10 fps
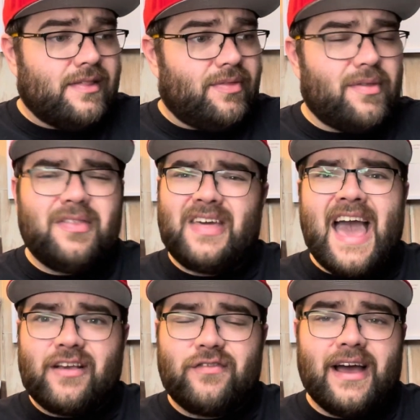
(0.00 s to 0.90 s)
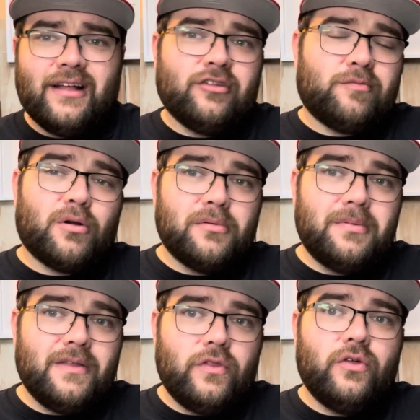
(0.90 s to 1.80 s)
I think The X-Files is
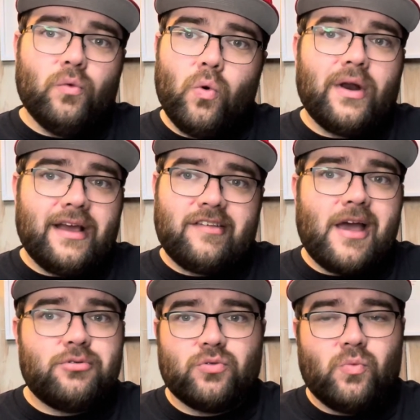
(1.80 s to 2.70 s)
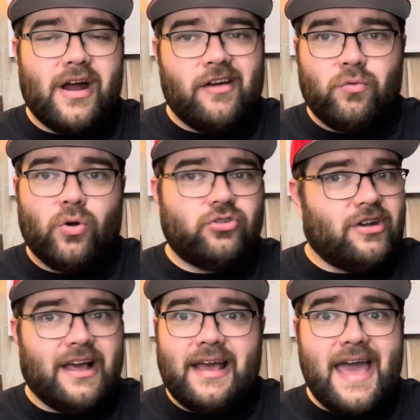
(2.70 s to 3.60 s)
probably the one exception where I've watched
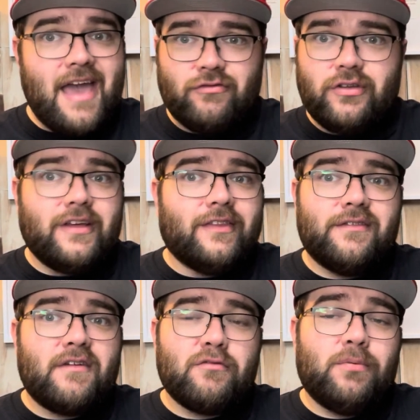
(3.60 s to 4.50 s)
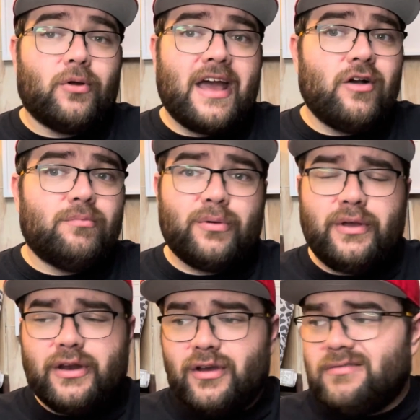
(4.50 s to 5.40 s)
like everything they've ever put out. But, you
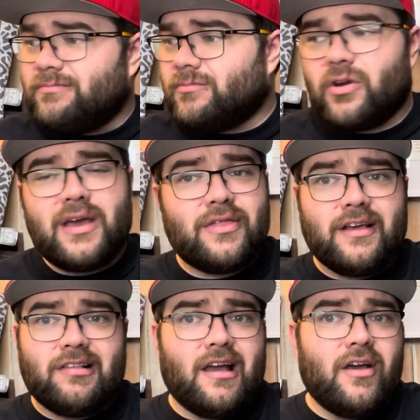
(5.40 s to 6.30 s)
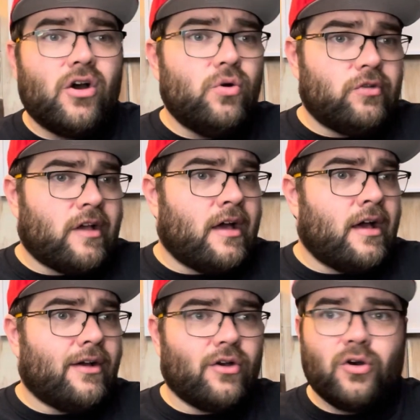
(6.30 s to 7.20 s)
know, even great things like
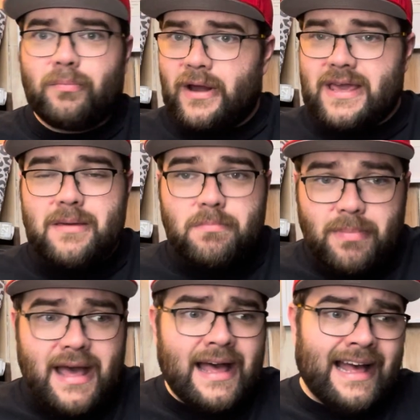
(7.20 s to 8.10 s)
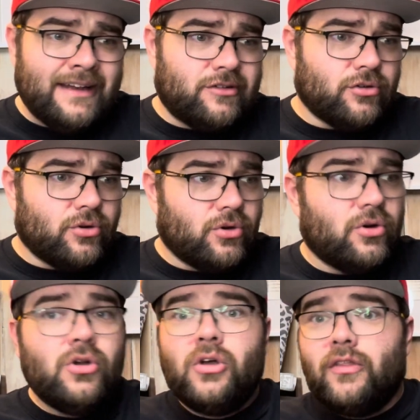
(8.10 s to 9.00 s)
Ozark or Breaking Bad or
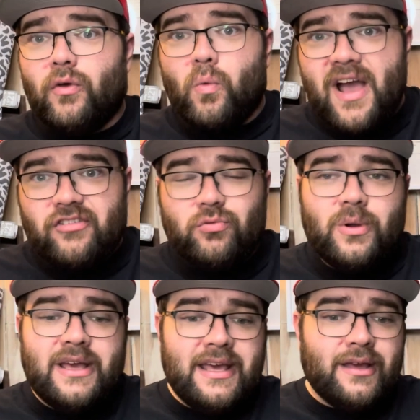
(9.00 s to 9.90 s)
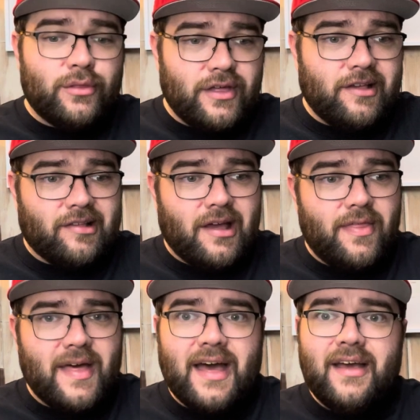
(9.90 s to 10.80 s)
The West Wing and things like
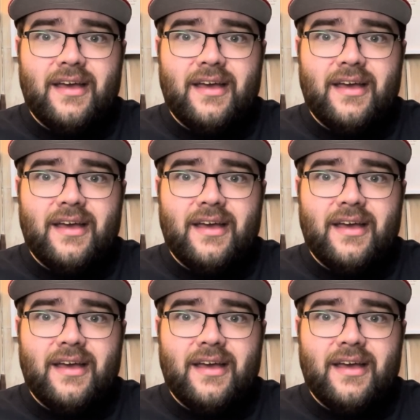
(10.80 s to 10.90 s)
that,